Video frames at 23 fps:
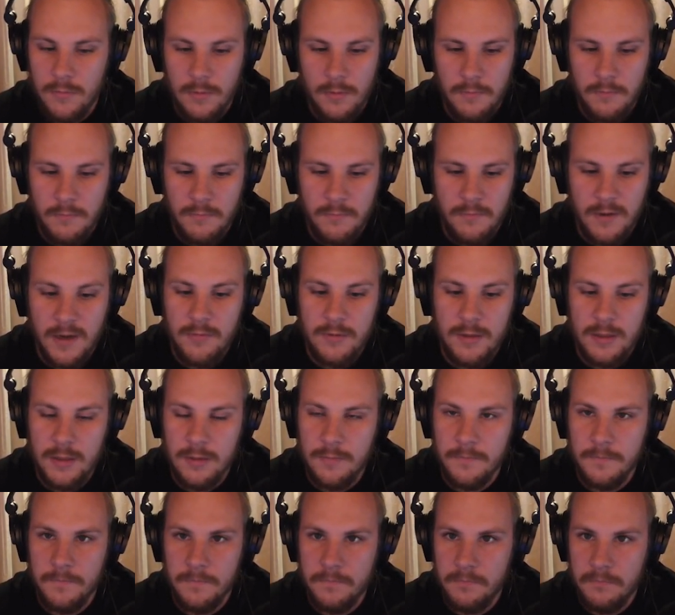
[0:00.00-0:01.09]
a
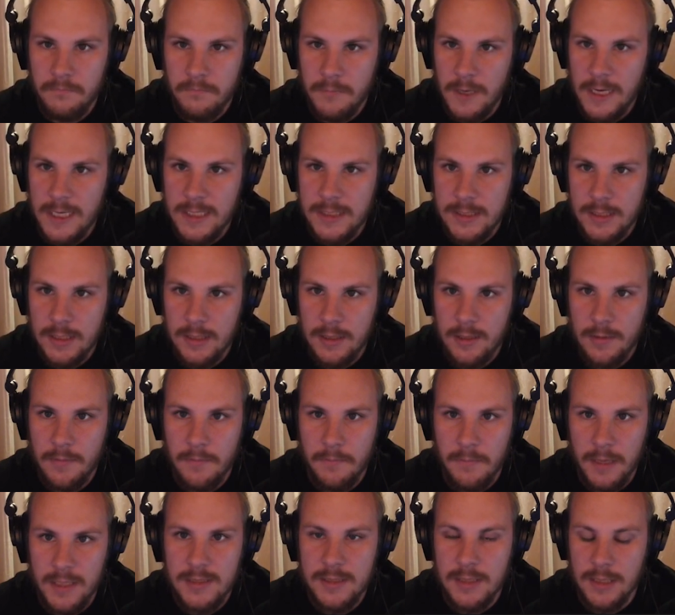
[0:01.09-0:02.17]
very basic
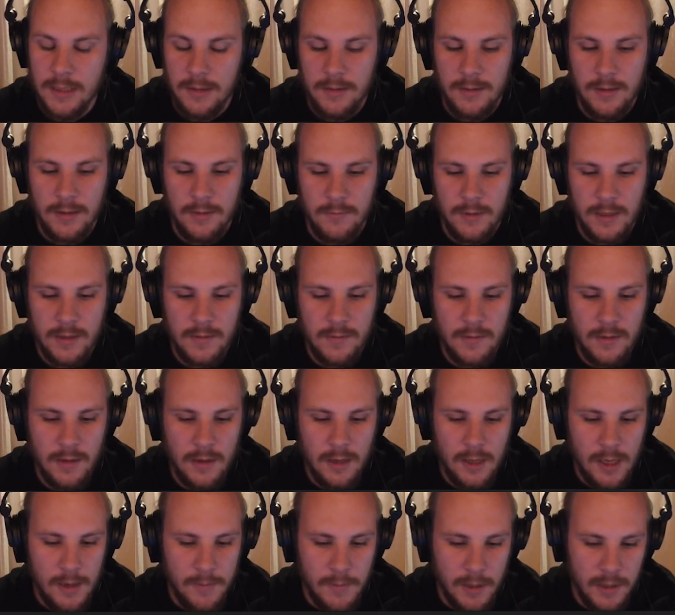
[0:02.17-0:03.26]
mixing thing, right?
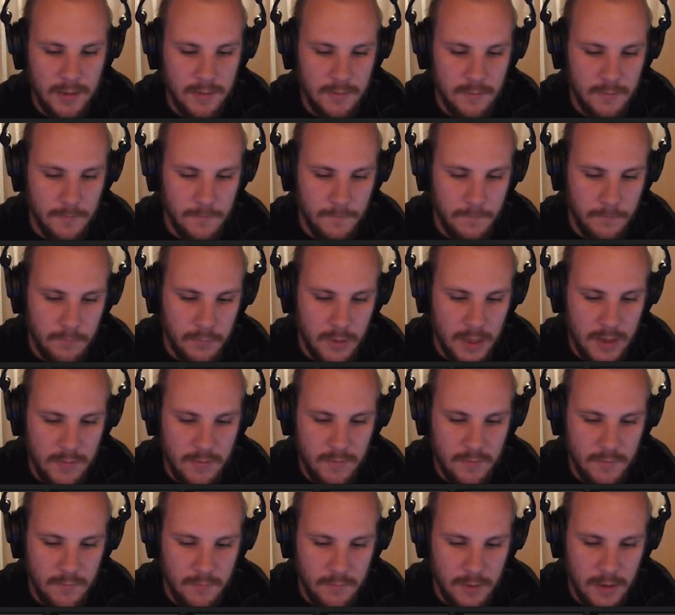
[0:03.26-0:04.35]
I might play
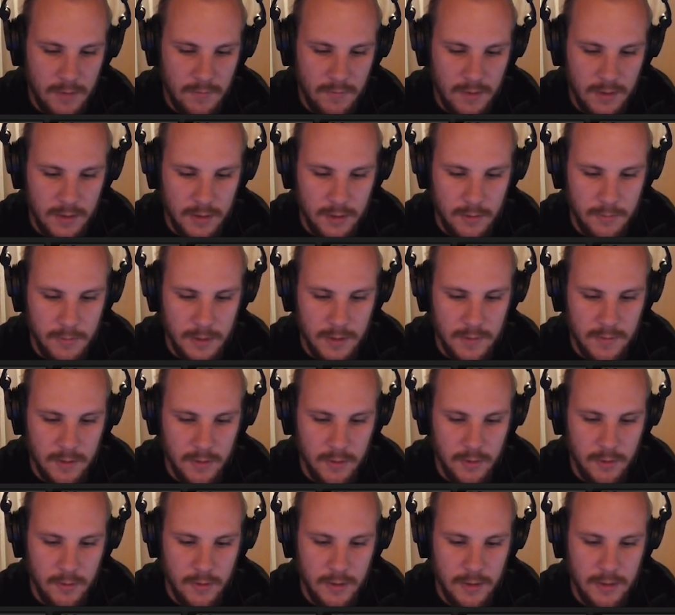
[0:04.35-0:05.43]
with the width a little bit,
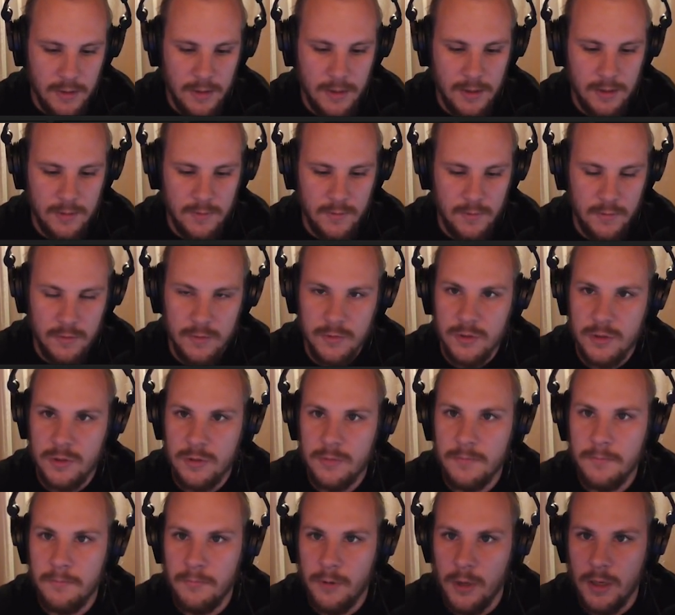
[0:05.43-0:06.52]
although I like to use
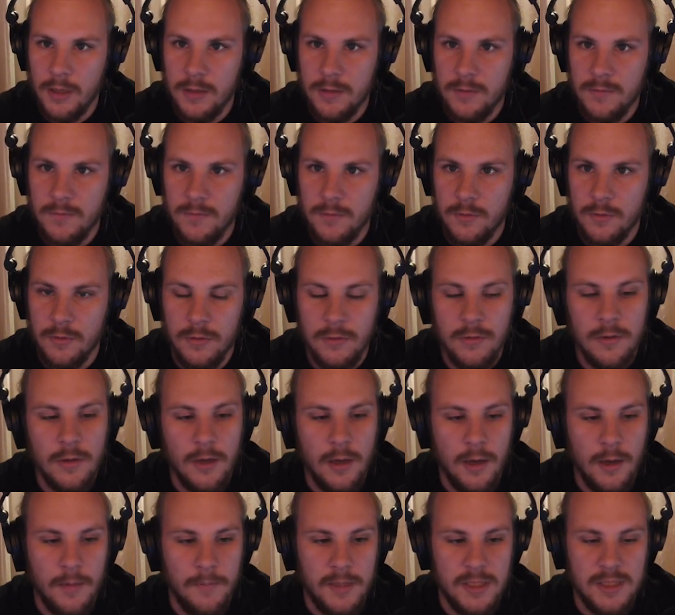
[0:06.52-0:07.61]
plugins for
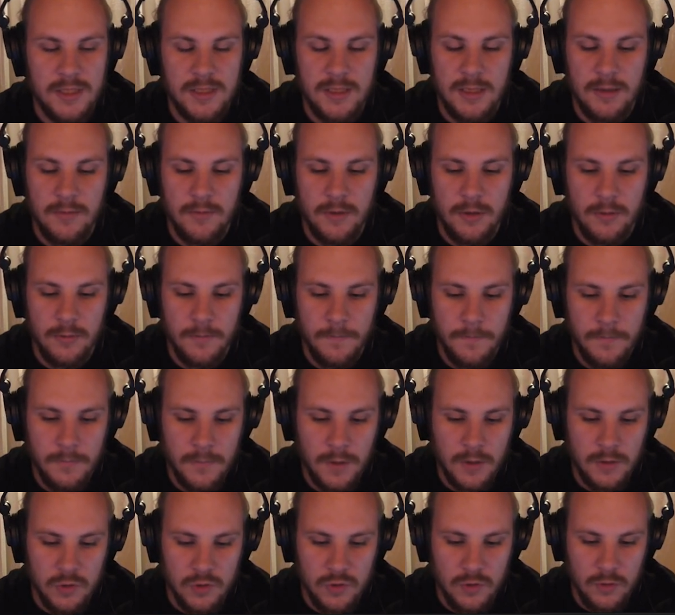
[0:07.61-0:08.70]
my stereo
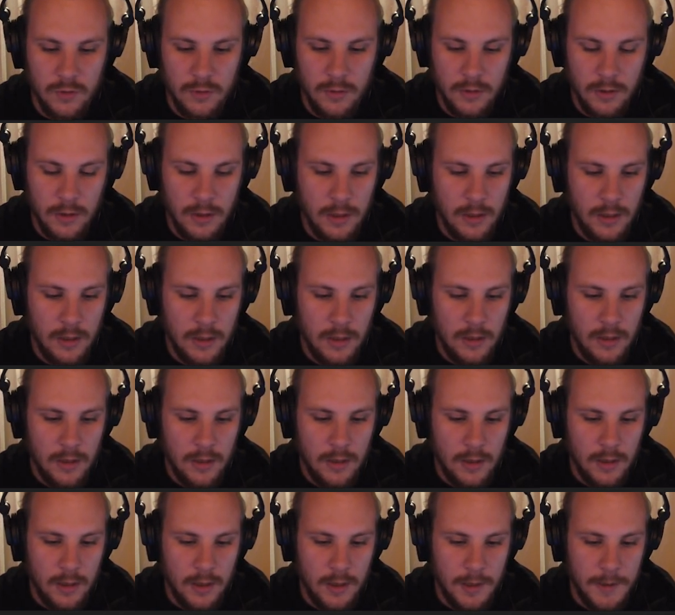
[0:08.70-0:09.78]
control.
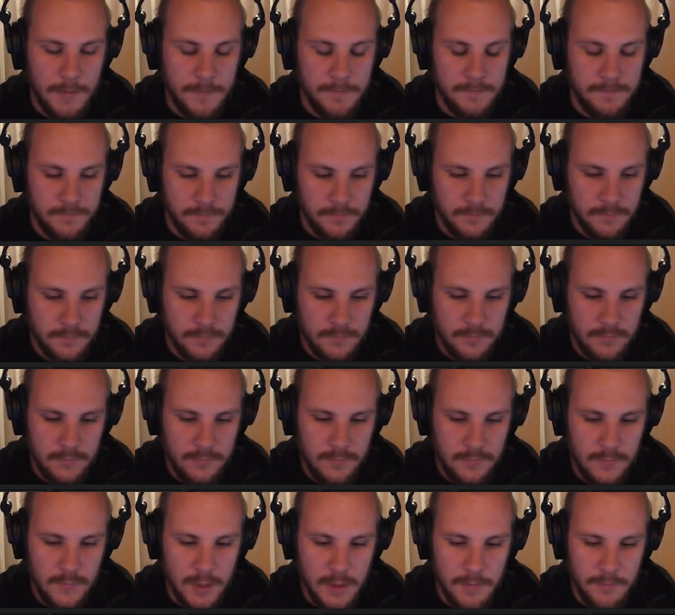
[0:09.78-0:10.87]

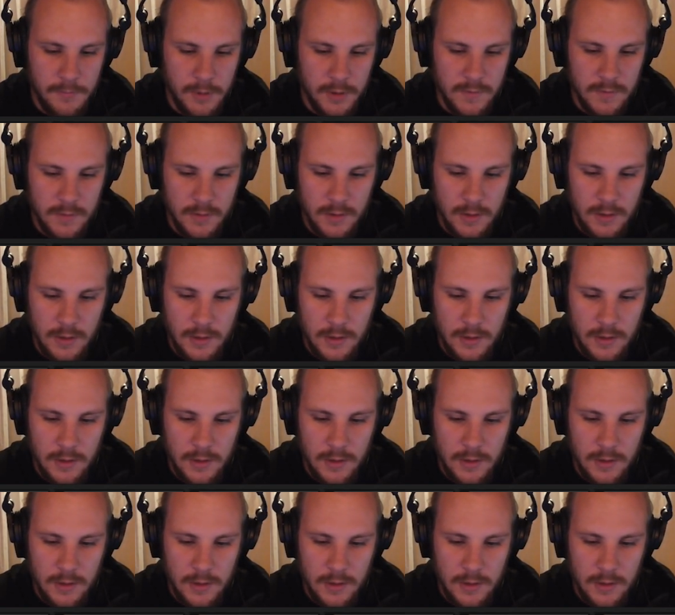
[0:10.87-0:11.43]
But